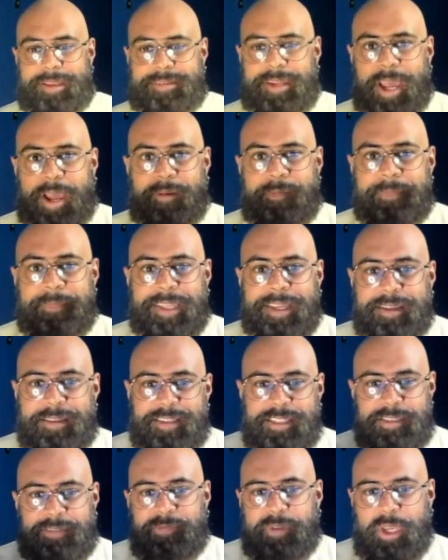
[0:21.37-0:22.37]
Now,
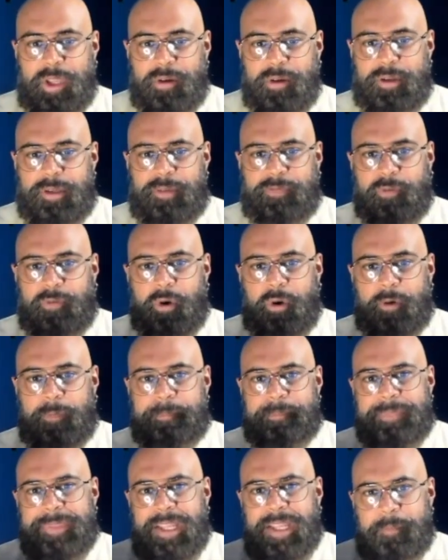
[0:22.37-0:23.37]
this video is
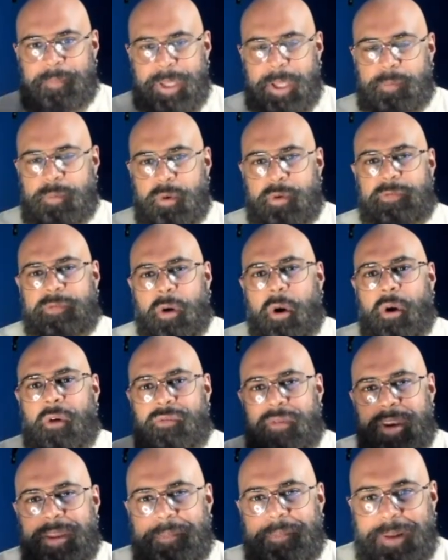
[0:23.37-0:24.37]
for people who've
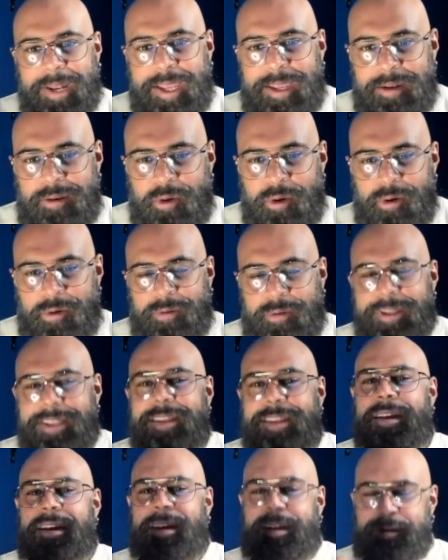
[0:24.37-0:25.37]
already played Law,
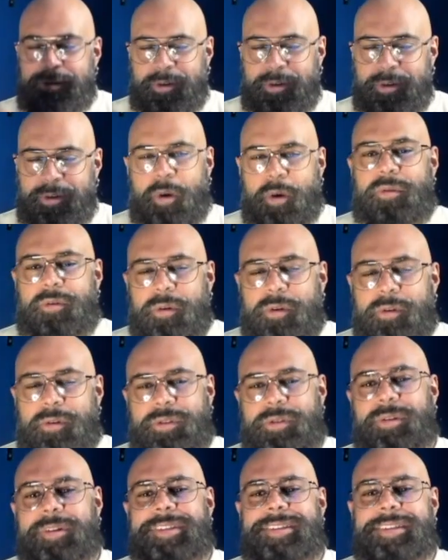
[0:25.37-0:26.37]
know Law
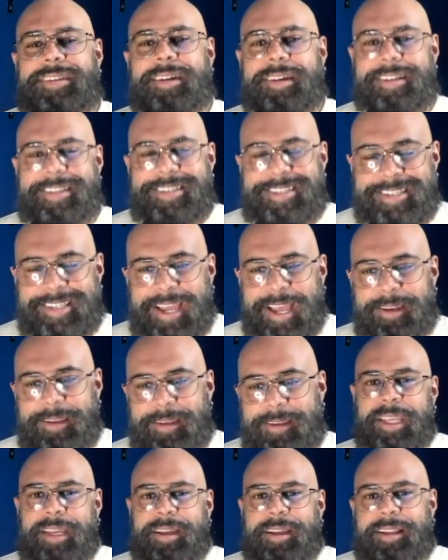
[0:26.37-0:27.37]
to a certain
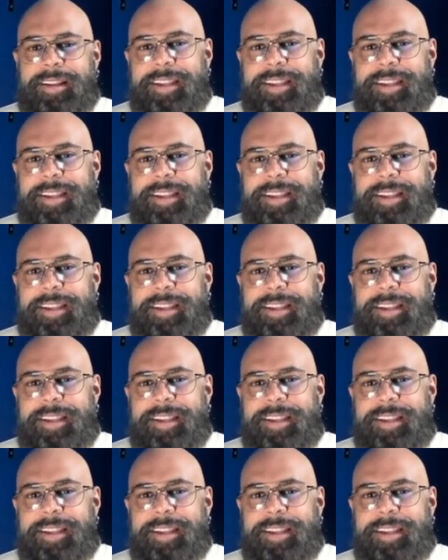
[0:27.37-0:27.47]
standard.